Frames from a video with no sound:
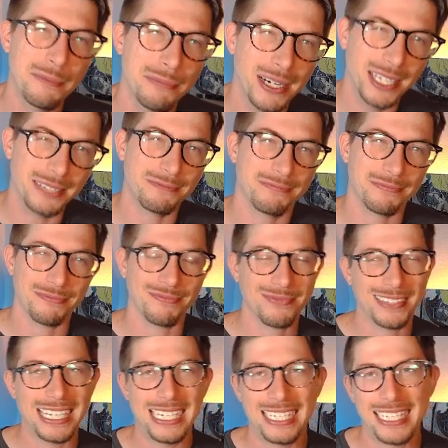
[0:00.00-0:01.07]
But
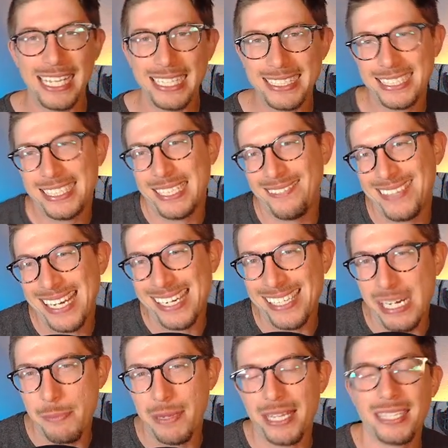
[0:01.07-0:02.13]
can the team
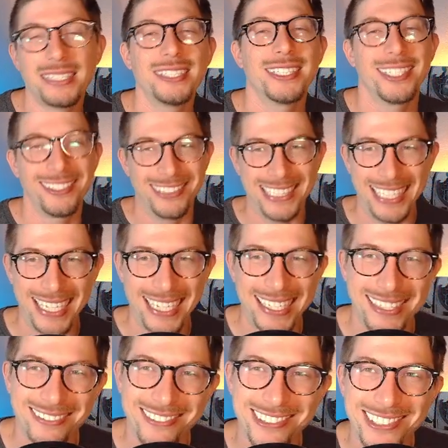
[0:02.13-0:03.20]
carry me? You know it
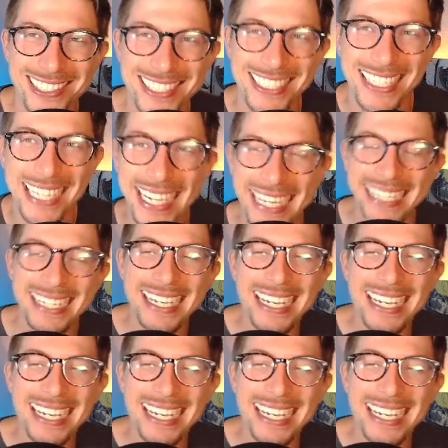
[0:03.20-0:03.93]
can. Of course it can.